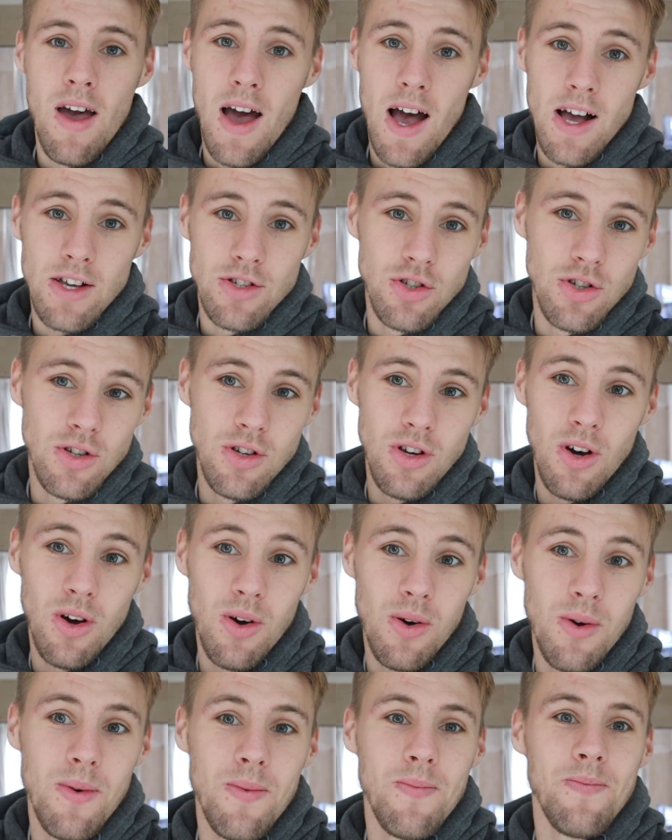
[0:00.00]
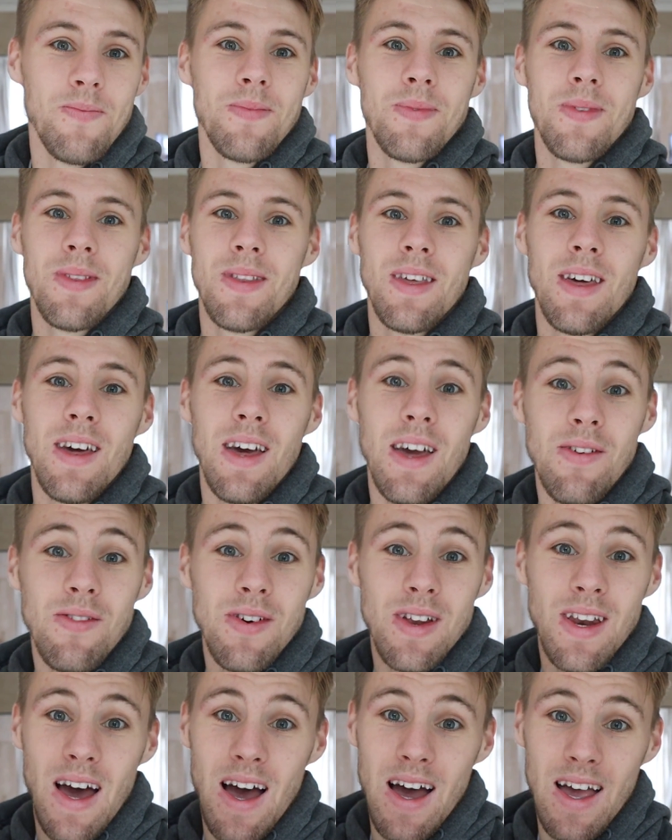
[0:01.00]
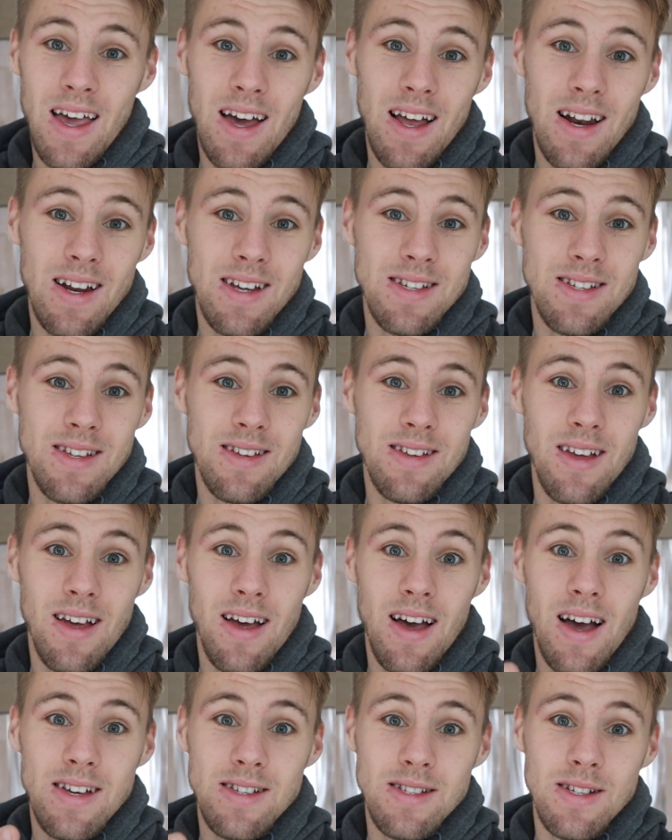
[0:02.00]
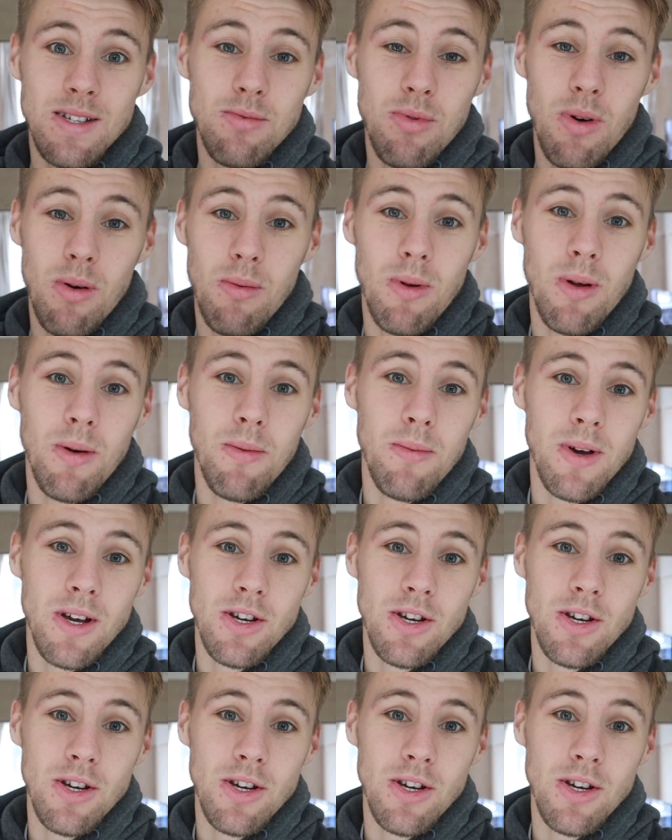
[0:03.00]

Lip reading: As you know, even AL has this problem.